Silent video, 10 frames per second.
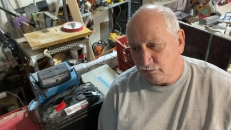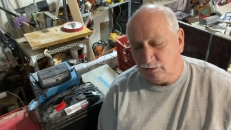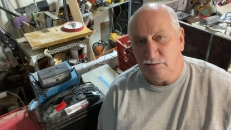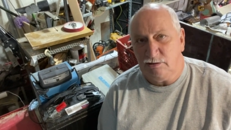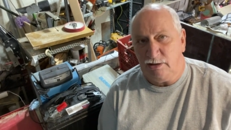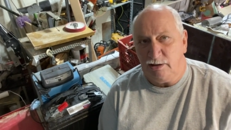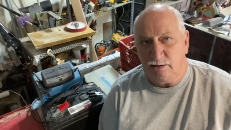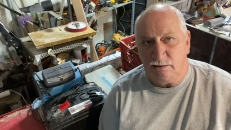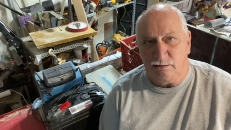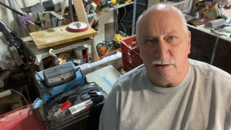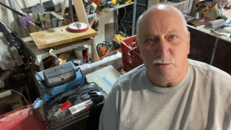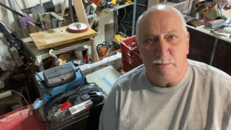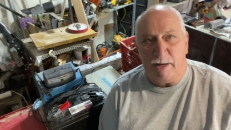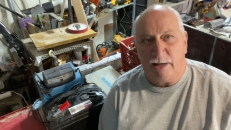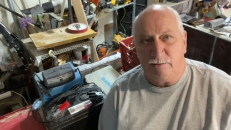it is a liquid
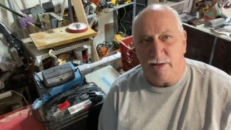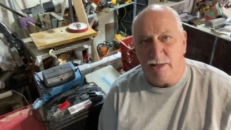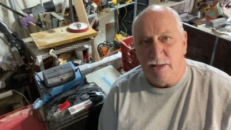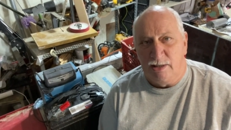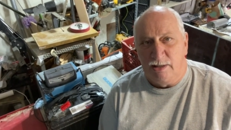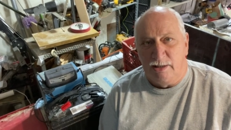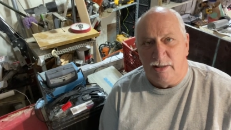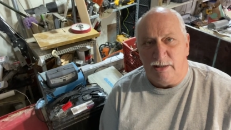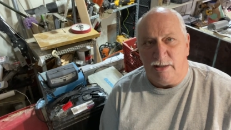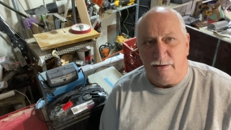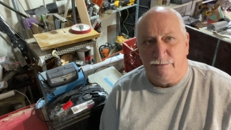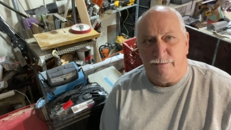battery, if